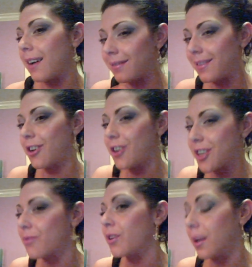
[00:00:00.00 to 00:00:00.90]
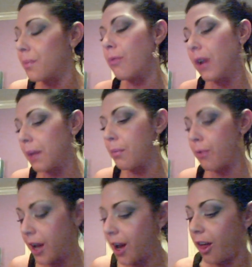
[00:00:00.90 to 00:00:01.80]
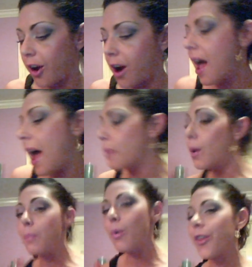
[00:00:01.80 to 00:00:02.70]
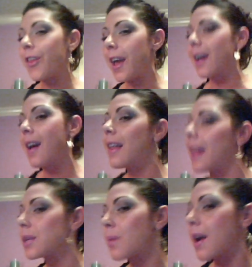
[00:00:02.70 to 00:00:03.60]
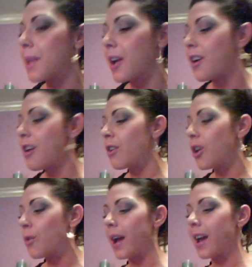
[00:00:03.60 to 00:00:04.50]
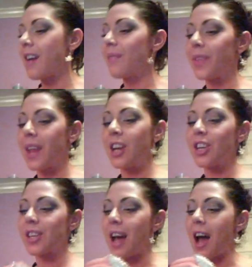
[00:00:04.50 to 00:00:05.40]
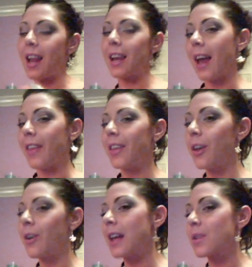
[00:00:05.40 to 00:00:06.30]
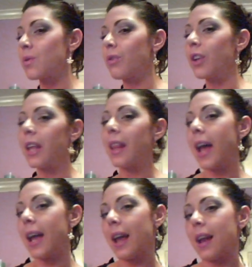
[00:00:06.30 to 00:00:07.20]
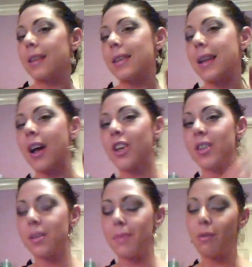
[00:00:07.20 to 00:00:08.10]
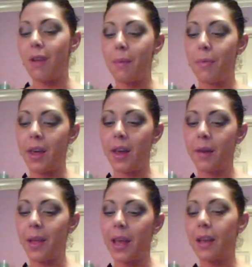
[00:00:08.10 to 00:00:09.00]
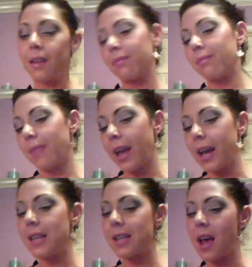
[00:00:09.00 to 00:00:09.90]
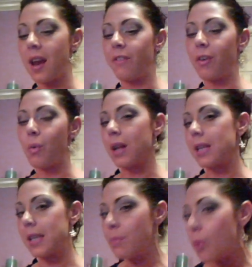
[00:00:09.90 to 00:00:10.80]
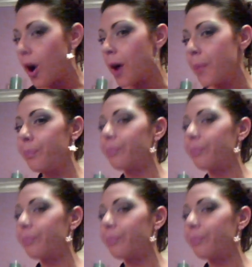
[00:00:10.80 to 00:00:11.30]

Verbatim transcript: out. It's a really, really pretty color. And one more thing, that's why I'm here, real quick, that I just got, and I think you guys will really like, and it's not just me rambling. Like, like I said, if you want to see more,